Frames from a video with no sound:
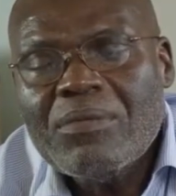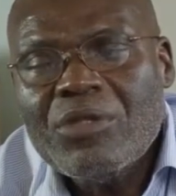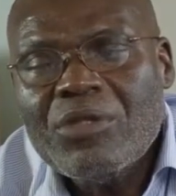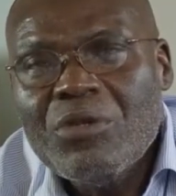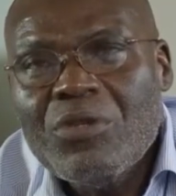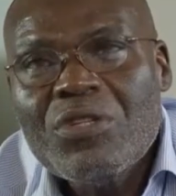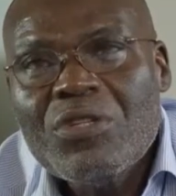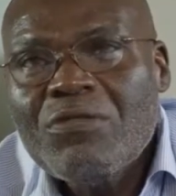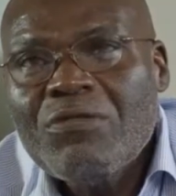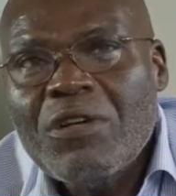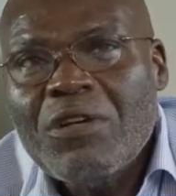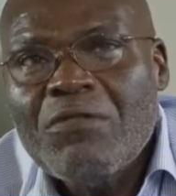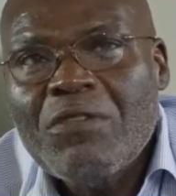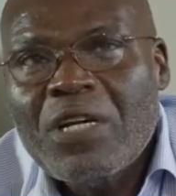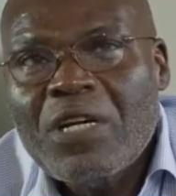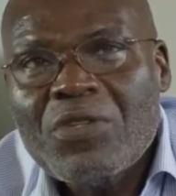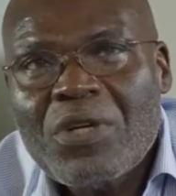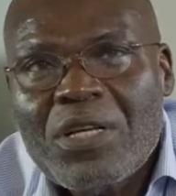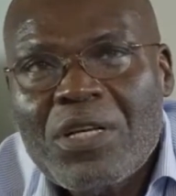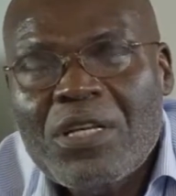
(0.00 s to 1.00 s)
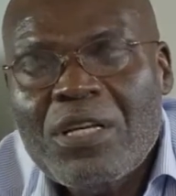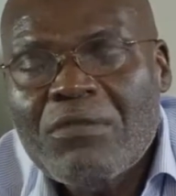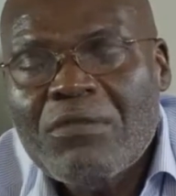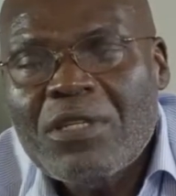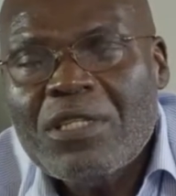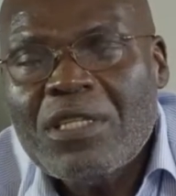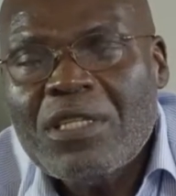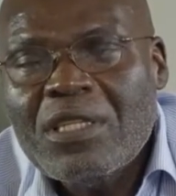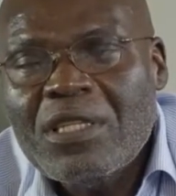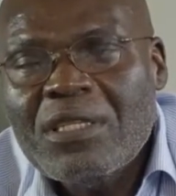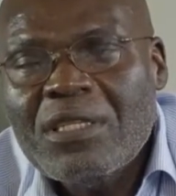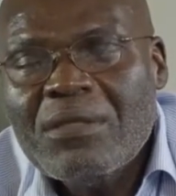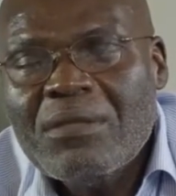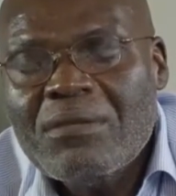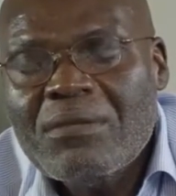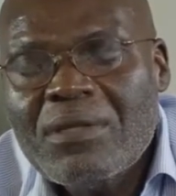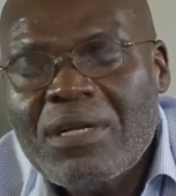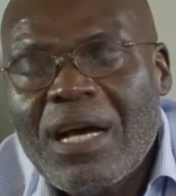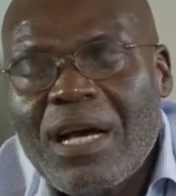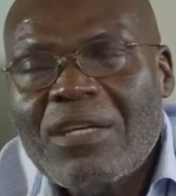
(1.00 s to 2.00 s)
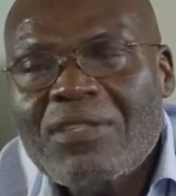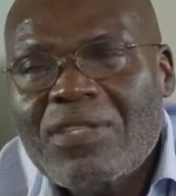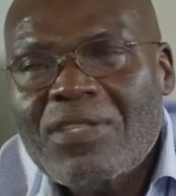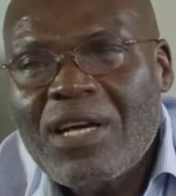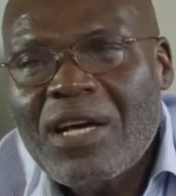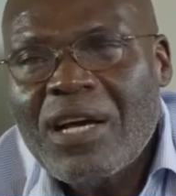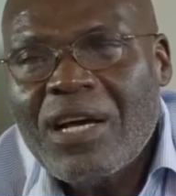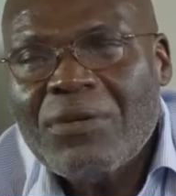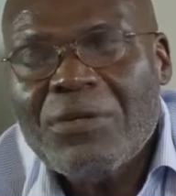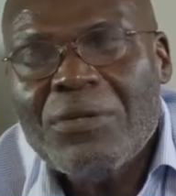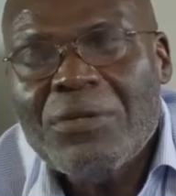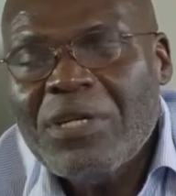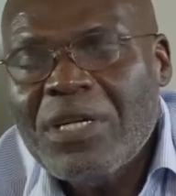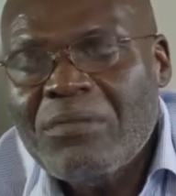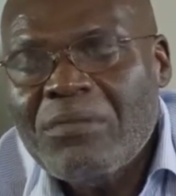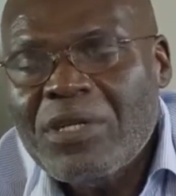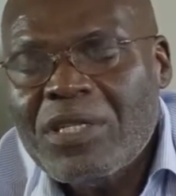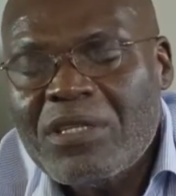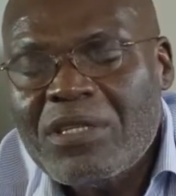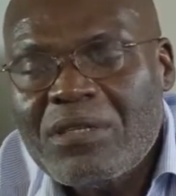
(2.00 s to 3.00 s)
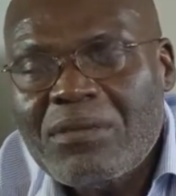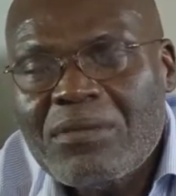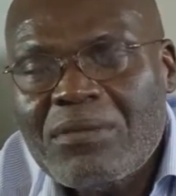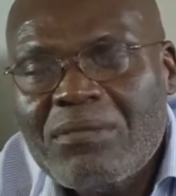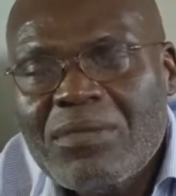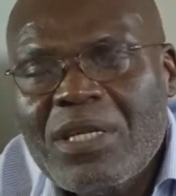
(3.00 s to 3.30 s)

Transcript: use it for virtually everything, cancer, you name it.